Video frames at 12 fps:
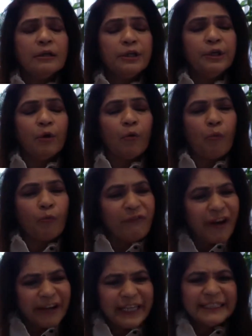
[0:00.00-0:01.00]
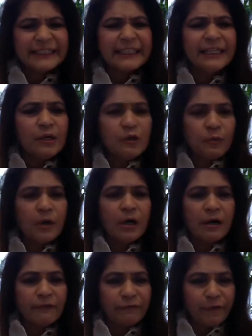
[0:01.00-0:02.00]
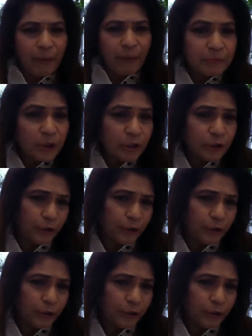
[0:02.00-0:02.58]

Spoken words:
very skilled work from,